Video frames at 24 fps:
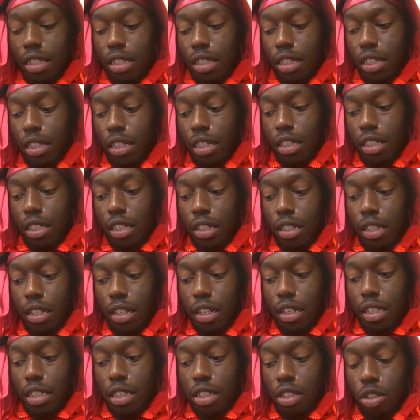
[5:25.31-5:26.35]
a
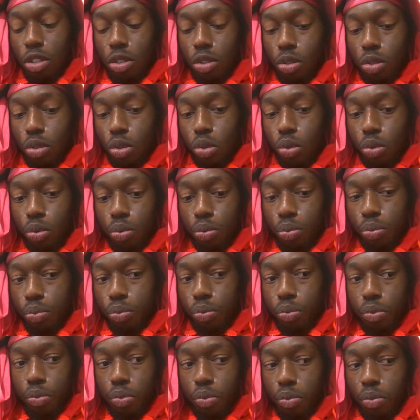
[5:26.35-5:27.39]
nice little
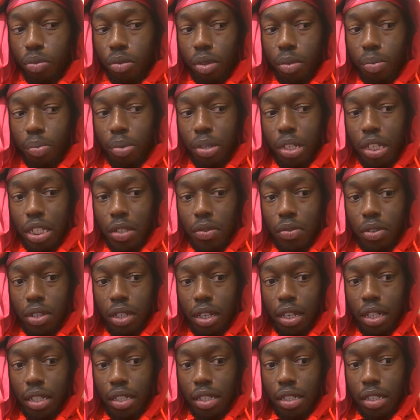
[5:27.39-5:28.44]
piece of
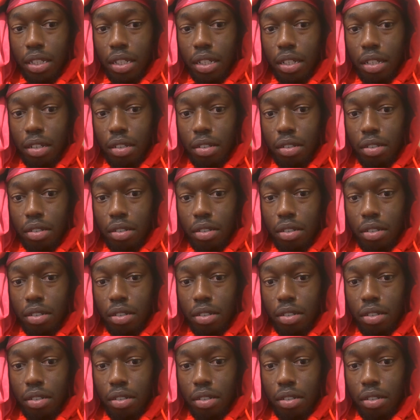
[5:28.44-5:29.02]
text here